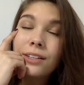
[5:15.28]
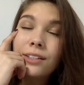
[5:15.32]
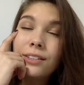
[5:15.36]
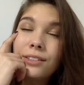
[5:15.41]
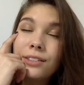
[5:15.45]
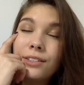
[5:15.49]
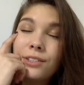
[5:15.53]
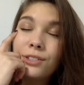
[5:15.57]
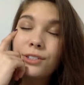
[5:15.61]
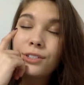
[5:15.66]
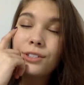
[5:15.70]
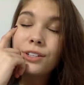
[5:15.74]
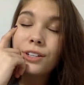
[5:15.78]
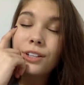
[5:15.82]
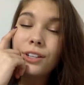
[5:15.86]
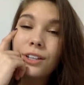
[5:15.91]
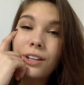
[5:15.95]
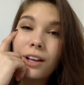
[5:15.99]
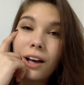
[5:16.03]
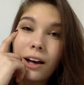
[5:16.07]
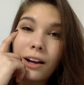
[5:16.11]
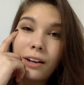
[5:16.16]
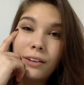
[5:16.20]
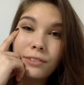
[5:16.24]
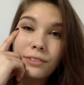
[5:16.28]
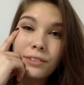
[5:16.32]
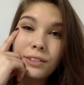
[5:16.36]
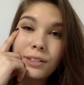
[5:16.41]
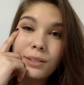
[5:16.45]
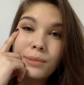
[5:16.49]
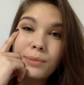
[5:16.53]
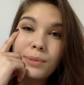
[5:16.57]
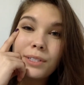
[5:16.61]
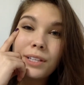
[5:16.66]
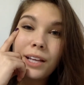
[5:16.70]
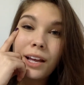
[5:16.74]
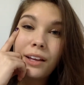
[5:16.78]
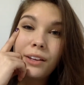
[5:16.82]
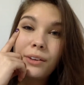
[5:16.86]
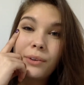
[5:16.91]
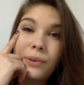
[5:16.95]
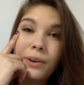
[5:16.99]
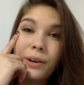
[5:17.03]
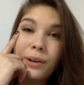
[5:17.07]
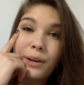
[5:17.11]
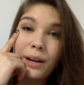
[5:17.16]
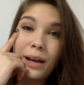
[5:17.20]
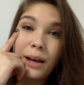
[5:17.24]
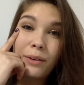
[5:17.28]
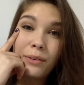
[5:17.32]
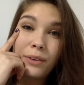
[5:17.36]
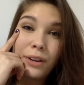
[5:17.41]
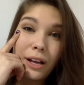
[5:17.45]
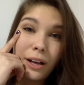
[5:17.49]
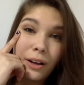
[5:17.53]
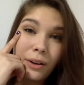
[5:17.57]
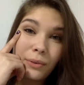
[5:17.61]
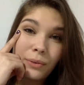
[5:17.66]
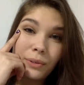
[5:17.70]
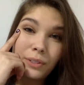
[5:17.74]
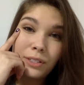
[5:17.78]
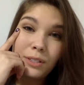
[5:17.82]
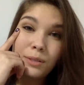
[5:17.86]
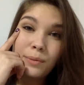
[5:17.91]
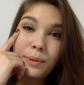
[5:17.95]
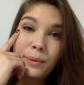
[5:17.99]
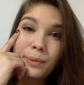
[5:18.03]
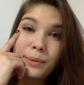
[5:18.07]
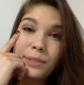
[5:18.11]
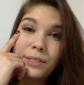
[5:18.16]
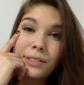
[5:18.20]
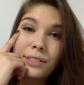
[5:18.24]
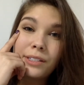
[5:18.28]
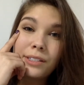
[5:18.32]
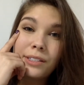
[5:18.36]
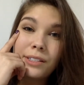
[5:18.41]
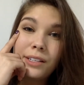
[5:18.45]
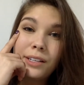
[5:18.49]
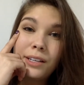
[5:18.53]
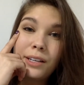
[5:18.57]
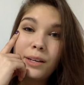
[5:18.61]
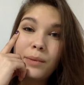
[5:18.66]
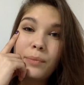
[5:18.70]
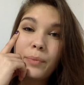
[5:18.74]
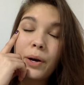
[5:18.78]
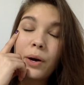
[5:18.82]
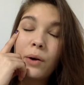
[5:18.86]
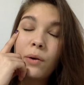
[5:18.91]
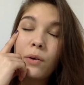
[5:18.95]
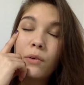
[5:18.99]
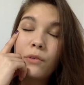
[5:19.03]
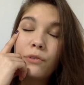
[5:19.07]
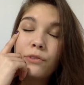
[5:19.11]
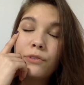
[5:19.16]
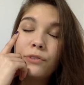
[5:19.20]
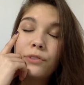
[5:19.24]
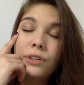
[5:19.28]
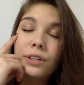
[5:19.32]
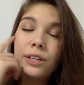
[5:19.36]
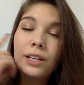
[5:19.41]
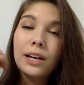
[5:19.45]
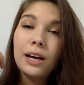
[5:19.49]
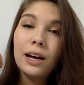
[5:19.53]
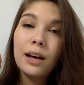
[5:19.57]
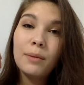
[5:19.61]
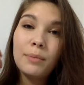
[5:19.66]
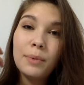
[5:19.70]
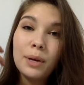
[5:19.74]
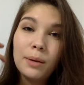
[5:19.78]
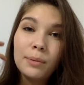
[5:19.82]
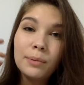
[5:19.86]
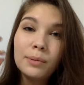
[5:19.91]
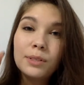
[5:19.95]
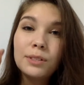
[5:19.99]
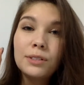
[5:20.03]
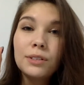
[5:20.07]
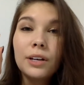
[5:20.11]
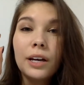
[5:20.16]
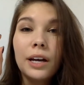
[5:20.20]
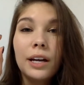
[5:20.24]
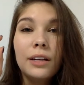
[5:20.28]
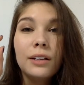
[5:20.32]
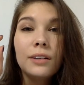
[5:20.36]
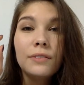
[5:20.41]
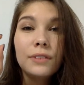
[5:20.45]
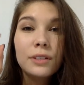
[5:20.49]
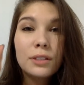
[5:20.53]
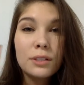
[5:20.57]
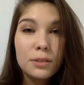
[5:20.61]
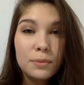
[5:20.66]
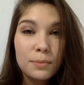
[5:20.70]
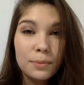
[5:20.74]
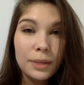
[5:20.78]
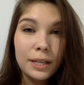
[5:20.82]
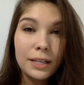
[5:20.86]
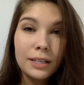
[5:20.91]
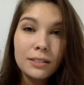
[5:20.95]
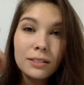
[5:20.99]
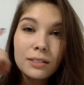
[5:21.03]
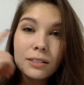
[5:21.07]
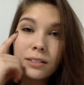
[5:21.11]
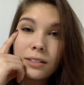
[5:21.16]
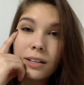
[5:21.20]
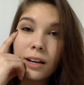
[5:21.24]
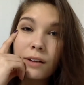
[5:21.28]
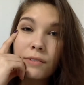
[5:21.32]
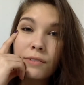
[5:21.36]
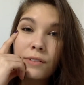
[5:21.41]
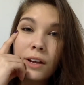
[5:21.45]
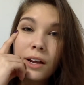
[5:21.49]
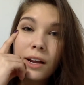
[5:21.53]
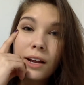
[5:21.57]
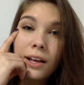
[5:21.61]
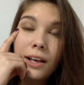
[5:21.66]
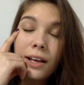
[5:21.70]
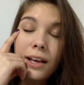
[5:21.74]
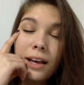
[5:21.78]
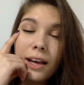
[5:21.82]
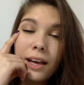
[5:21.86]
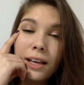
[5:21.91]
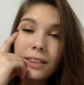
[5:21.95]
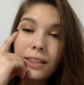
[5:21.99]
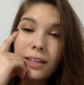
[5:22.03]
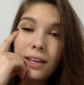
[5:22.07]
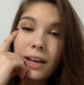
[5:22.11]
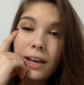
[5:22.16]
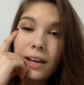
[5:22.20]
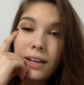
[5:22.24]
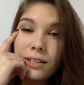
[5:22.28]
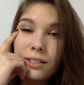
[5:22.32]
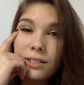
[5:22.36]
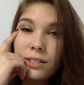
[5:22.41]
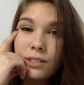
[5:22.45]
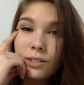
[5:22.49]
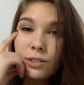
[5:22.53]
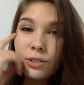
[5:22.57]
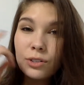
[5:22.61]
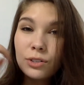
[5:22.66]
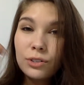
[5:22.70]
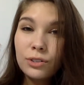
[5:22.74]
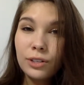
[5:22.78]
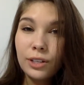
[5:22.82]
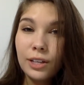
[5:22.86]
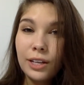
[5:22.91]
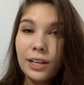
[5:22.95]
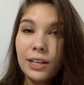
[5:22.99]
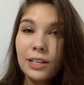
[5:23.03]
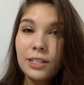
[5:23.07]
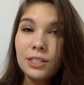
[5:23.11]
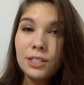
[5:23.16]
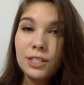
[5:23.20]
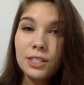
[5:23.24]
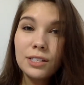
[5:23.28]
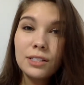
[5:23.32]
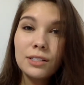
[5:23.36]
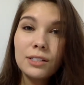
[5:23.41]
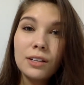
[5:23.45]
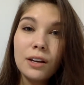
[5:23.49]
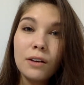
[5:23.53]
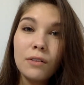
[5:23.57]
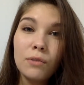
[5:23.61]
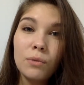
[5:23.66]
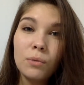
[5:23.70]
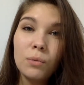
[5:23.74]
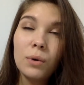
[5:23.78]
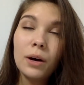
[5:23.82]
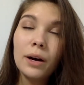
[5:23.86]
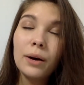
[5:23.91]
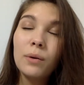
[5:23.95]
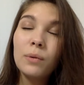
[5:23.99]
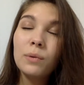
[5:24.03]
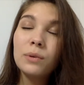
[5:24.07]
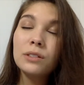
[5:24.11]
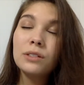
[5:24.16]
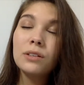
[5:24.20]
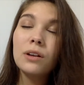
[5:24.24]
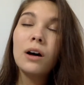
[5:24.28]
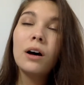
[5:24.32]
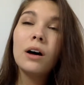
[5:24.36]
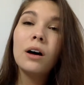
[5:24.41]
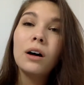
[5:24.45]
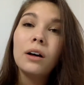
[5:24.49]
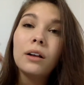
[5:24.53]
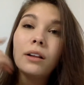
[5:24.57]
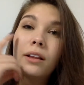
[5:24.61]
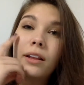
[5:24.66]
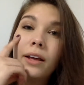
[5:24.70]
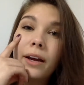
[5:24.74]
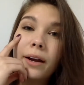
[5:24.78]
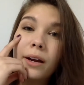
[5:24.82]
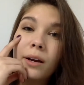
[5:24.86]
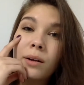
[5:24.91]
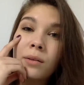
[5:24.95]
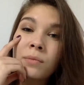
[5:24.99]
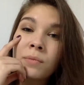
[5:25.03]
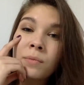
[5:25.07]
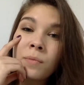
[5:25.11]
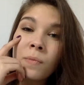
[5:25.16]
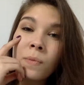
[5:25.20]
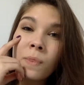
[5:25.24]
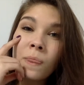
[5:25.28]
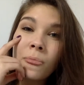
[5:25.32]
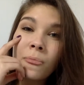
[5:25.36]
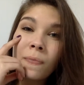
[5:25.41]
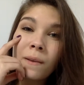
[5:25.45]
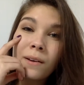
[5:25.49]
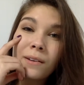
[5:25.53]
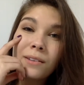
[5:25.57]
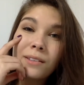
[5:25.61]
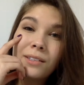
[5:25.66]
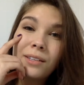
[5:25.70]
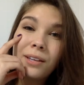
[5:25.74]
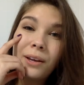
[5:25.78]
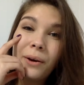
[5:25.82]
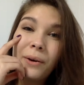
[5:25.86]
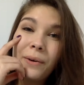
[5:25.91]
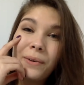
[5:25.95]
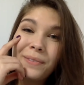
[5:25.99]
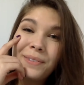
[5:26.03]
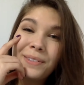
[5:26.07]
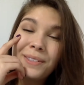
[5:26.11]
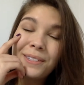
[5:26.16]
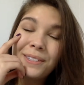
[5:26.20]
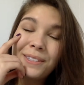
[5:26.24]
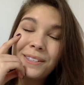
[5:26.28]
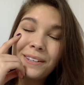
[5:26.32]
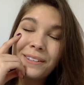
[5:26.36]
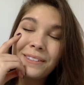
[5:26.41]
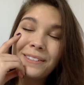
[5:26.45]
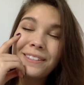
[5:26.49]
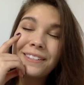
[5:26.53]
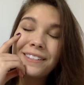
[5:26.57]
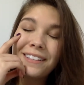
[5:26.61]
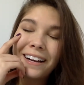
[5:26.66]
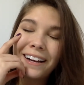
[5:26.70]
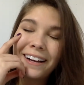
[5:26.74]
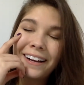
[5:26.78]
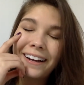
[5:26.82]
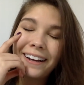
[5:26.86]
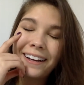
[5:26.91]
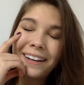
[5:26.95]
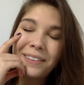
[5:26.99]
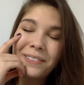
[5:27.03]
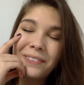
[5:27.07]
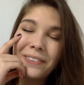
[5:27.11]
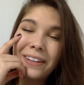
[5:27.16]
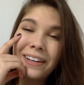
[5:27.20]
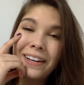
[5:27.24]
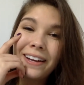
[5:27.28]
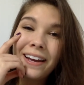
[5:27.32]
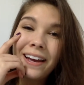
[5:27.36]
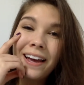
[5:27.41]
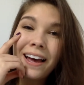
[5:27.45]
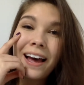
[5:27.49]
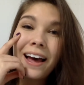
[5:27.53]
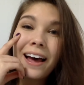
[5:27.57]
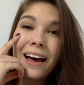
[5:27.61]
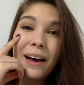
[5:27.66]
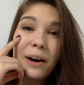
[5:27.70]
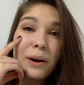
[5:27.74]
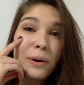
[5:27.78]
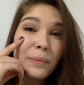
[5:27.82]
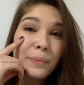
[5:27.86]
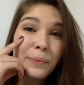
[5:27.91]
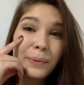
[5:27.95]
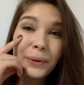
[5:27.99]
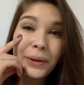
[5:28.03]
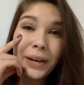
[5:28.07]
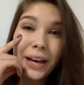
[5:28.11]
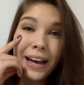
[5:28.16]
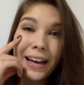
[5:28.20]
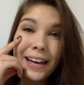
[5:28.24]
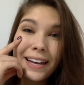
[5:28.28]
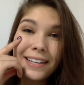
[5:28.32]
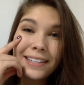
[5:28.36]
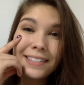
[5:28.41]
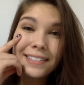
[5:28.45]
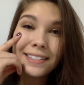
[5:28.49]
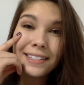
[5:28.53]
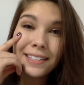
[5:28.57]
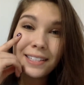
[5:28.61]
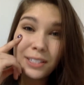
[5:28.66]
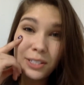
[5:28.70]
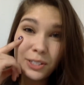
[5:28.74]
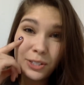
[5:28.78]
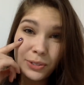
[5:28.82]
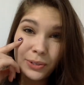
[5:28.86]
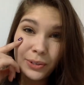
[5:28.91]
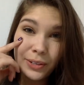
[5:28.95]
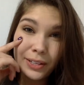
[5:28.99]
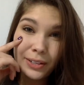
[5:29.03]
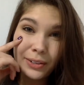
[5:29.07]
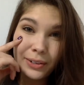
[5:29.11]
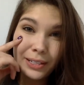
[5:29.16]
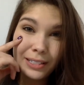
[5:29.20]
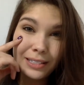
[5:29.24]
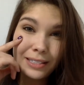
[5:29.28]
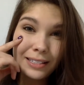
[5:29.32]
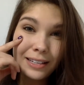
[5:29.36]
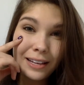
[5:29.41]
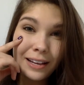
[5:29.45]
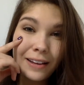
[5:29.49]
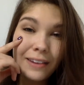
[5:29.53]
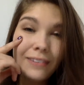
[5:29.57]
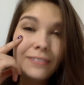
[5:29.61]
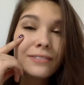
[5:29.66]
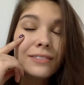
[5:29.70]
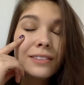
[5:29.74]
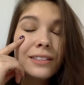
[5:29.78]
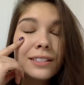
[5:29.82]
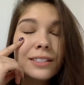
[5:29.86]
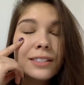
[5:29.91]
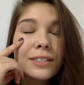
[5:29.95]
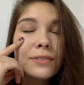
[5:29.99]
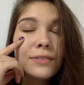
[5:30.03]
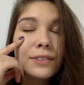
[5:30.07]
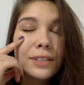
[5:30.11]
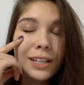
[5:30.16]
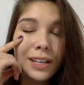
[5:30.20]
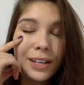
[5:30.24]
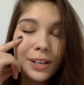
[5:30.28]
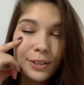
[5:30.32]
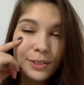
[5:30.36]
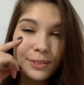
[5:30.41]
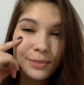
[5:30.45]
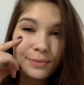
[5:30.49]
there's just a lot of clips that you are now not going to be able to see, but hopefully I'm able to kind of explain stuff at the end so you can get a gist of what was all there. So I'm so sorry, but hope you guys enjoy the rest of this video.